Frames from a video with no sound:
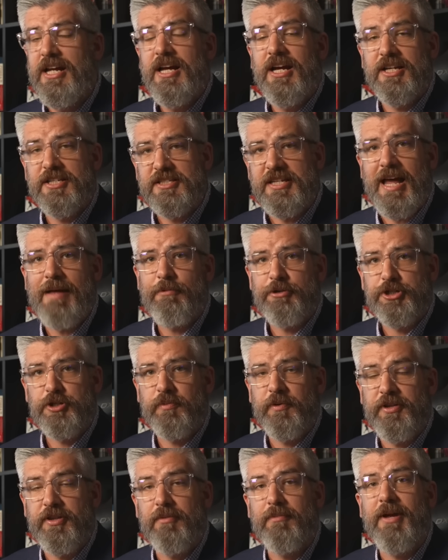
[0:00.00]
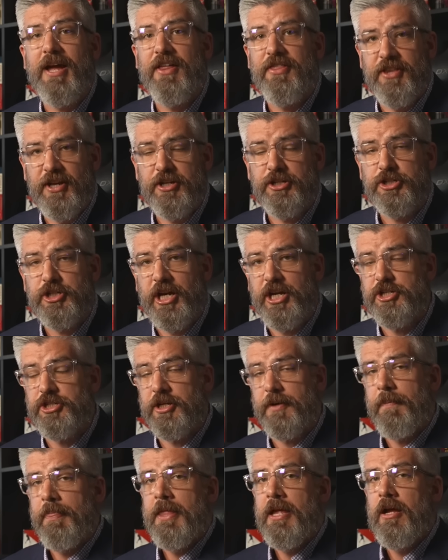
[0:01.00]
Establish a rhythm and then change
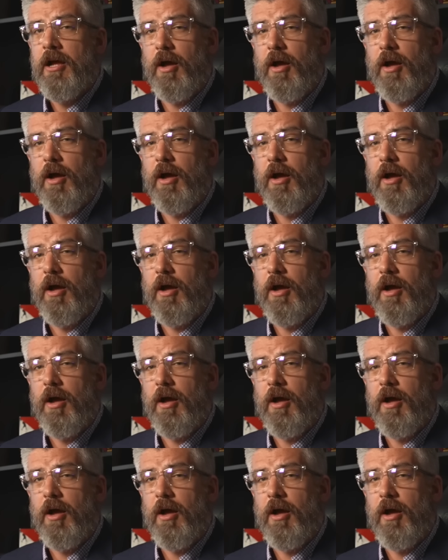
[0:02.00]
it.